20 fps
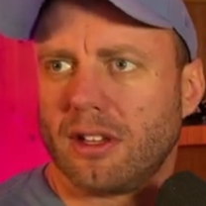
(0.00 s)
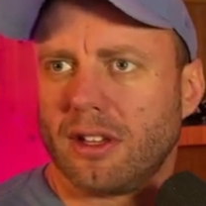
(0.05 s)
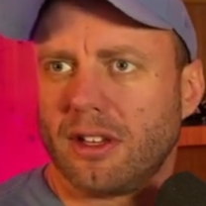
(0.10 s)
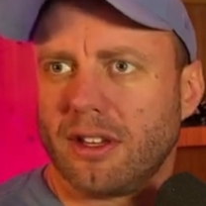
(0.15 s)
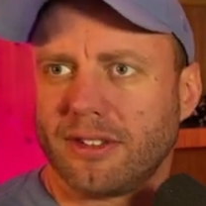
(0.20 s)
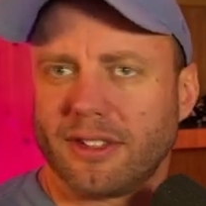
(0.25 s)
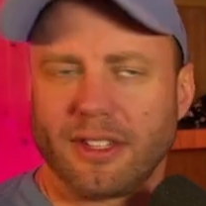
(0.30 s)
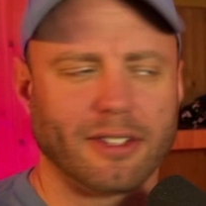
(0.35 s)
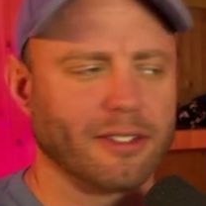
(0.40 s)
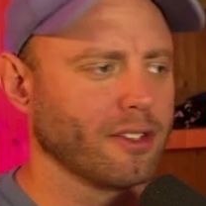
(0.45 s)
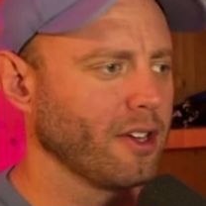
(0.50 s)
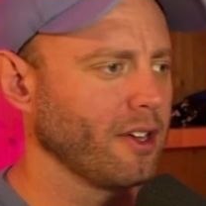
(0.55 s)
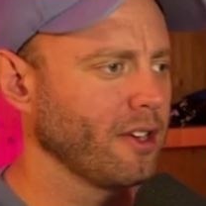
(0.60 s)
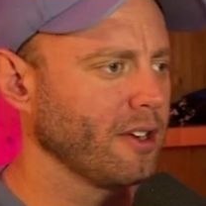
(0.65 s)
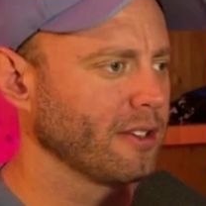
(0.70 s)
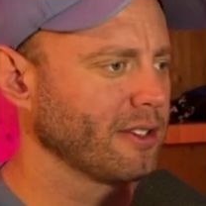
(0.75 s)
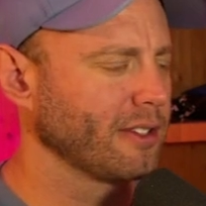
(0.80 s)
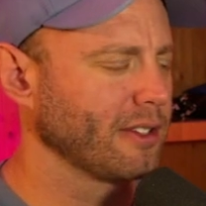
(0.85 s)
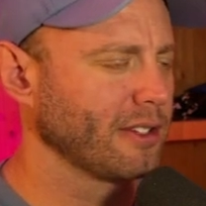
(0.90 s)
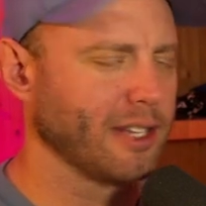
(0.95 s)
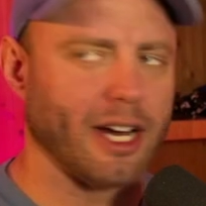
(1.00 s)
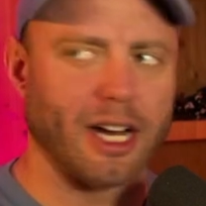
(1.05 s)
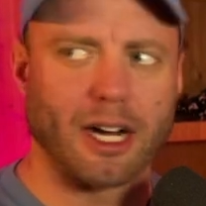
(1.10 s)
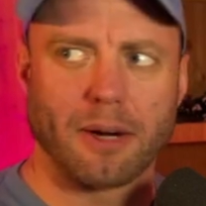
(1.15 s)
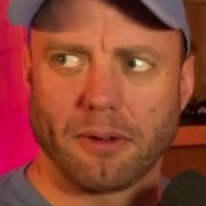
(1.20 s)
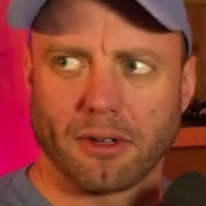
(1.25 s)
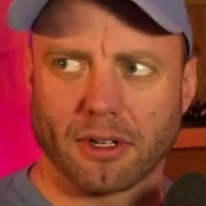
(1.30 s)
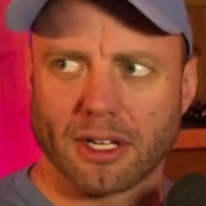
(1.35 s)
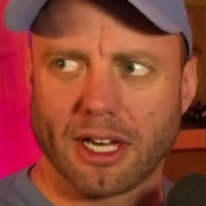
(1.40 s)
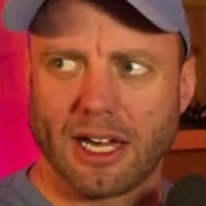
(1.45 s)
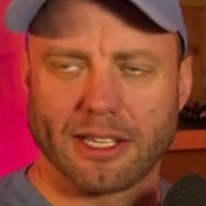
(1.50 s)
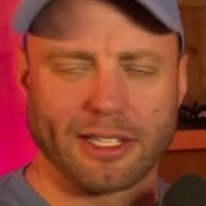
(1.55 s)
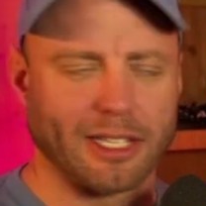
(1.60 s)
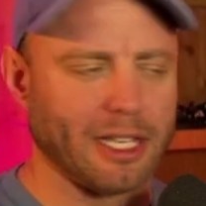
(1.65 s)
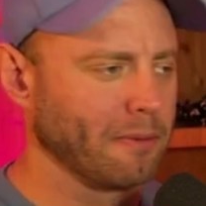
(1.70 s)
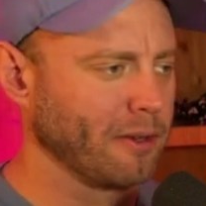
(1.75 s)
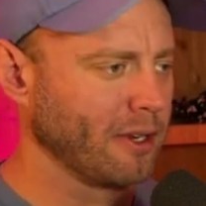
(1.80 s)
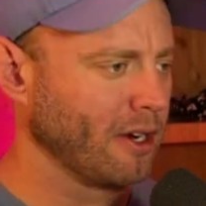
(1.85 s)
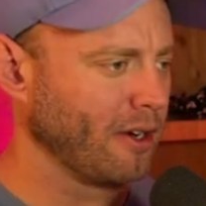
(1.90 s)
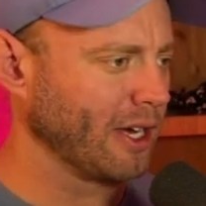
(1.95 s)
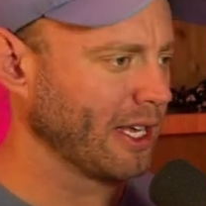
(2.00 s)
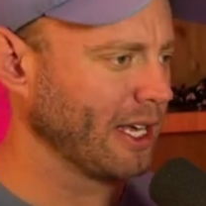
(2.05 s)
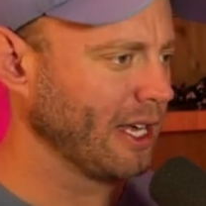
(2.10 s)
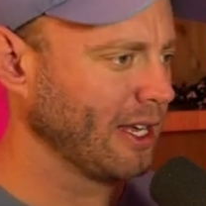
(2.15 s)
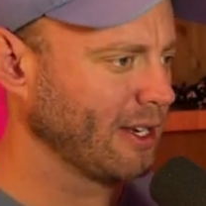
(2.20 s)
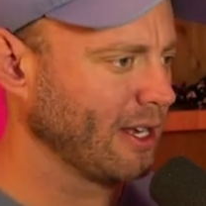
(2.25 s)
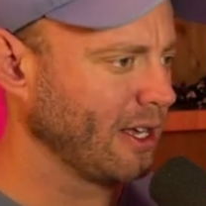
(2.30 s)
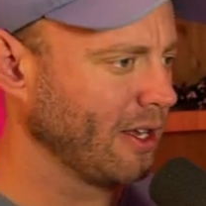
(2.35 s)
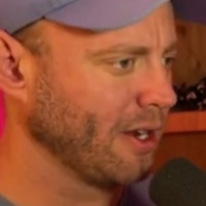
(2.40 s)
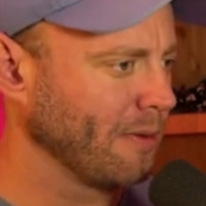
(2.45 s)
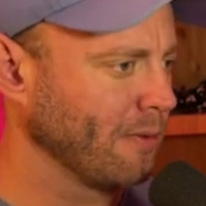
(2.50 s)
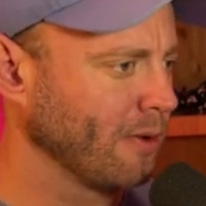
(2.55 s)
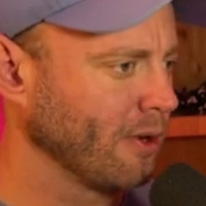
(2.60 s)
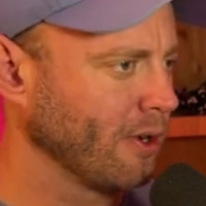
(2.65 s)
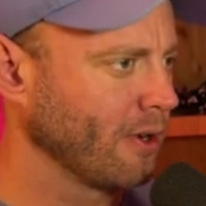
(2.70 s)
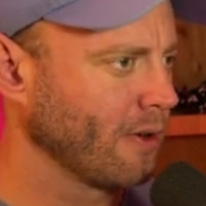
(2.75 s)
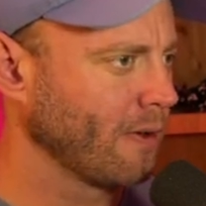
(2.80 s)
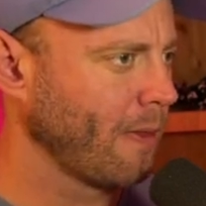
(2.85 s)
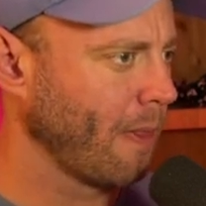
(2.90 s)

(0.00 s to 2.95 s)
Is this good or is this terrible? Guys, let me know. I can't tell anymore.